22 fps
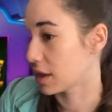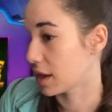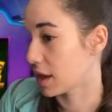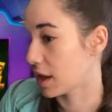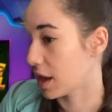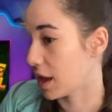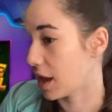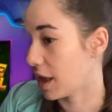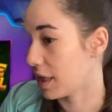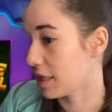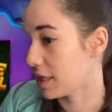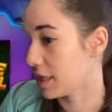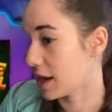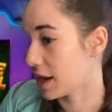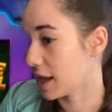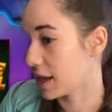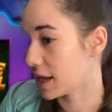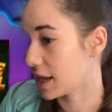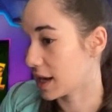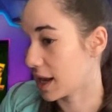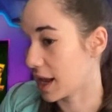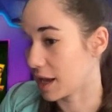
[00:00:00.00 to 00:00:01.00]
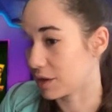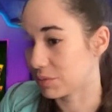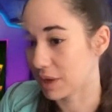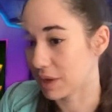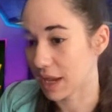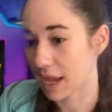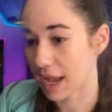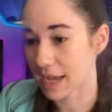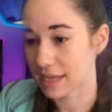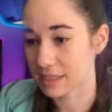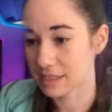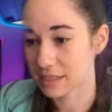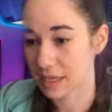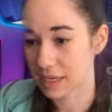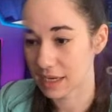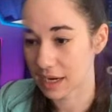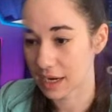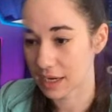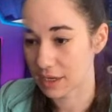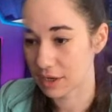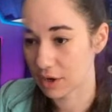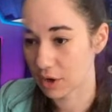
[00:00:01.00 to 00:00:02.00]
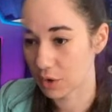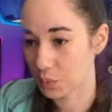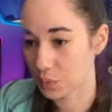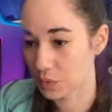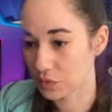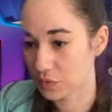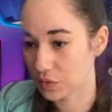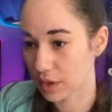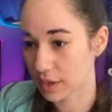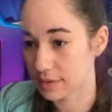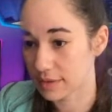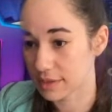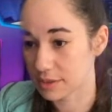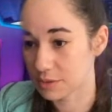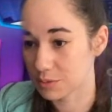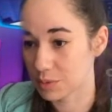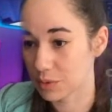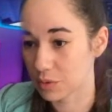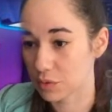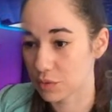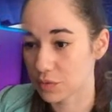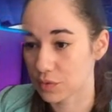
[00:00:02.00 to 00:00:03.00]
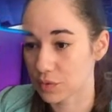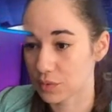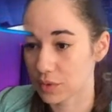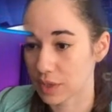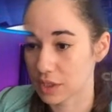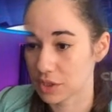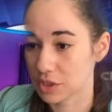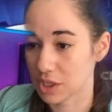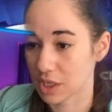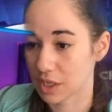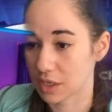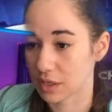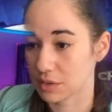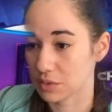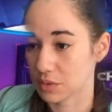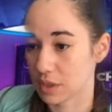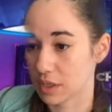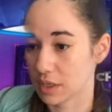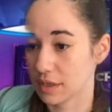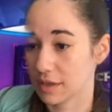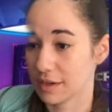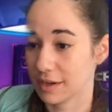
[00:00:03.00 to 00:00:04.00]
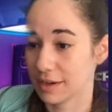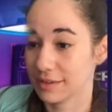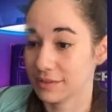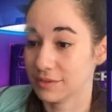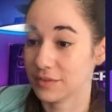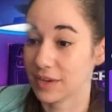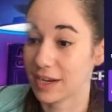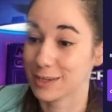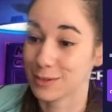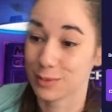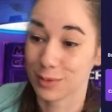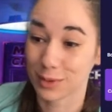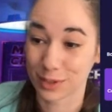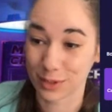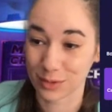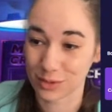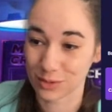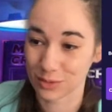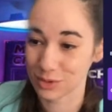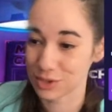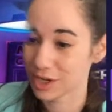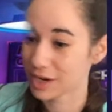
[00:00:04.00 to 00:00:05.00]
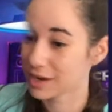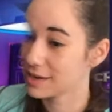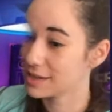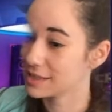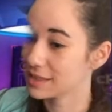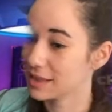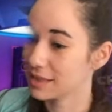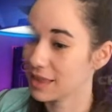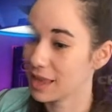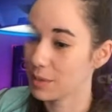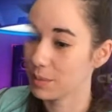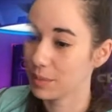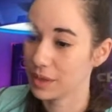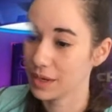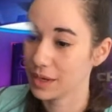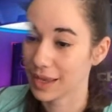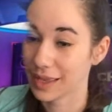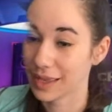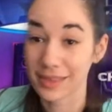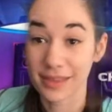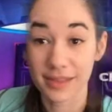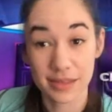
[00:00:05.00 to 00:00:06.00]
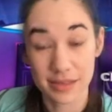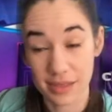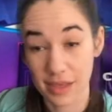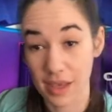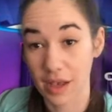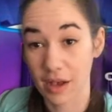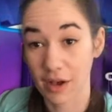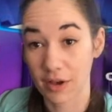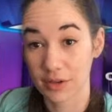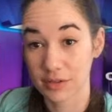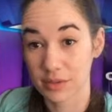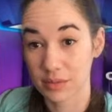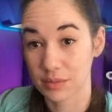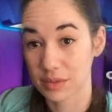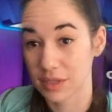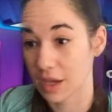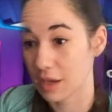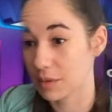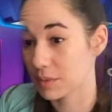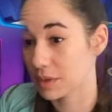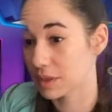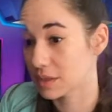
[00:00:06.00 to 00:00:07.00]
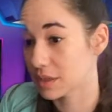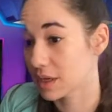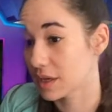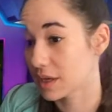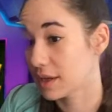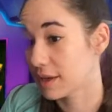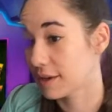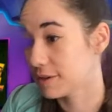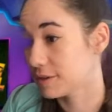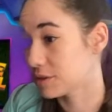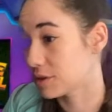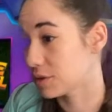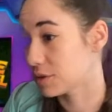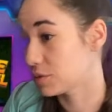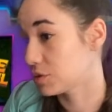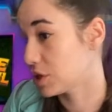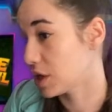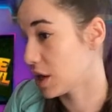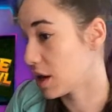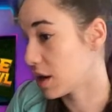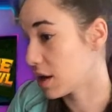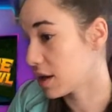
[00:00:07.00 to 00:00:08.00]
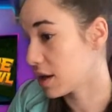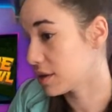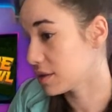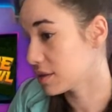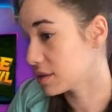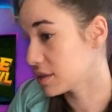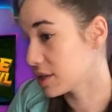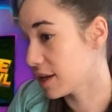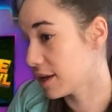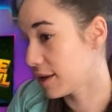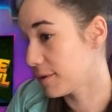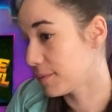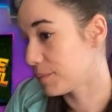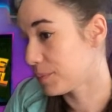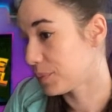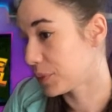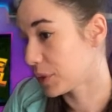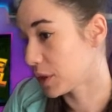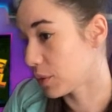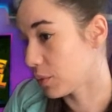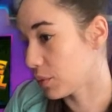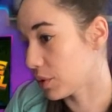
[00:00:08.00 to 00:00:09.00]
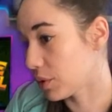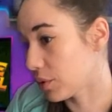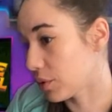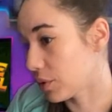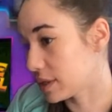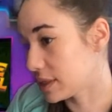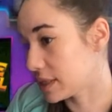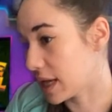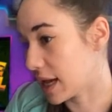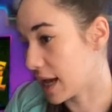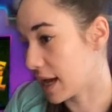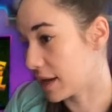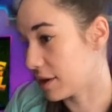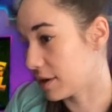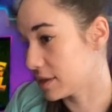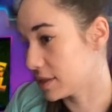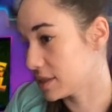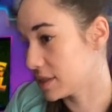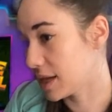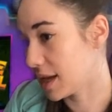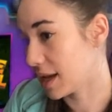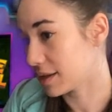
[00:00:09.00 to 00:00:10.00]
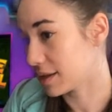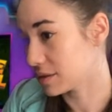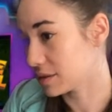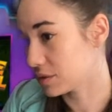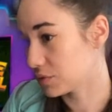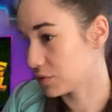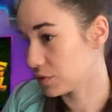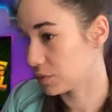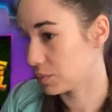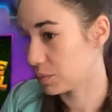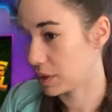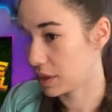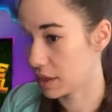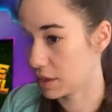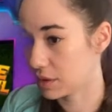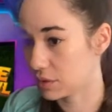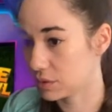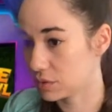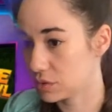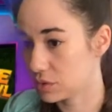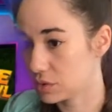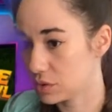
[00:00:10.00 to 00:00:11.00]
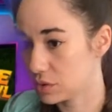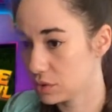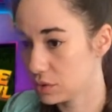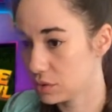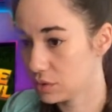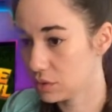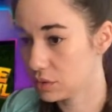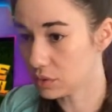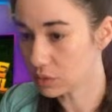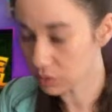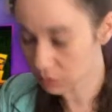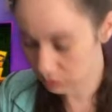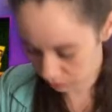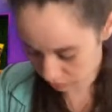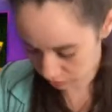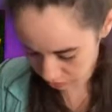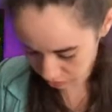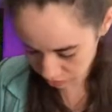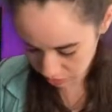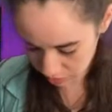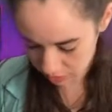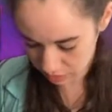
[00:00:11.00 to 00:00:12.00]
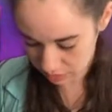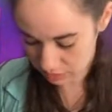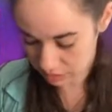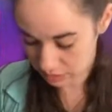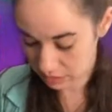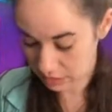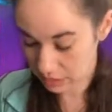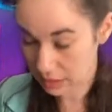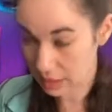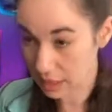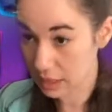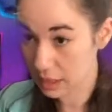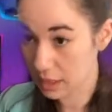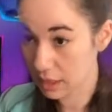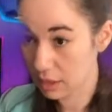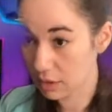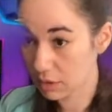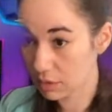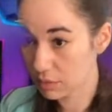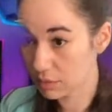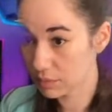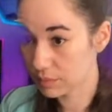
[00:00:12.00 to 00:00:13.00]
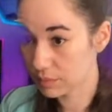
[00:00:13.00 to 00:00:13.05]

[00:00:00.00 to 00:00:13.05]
And then I can add my asset. I know we've got these beautiful red cherries right here. In fact, we're going to do cherries, lemon, and this awesome diamond. So cherries, we're going to add our text for panel 2, which is yellow.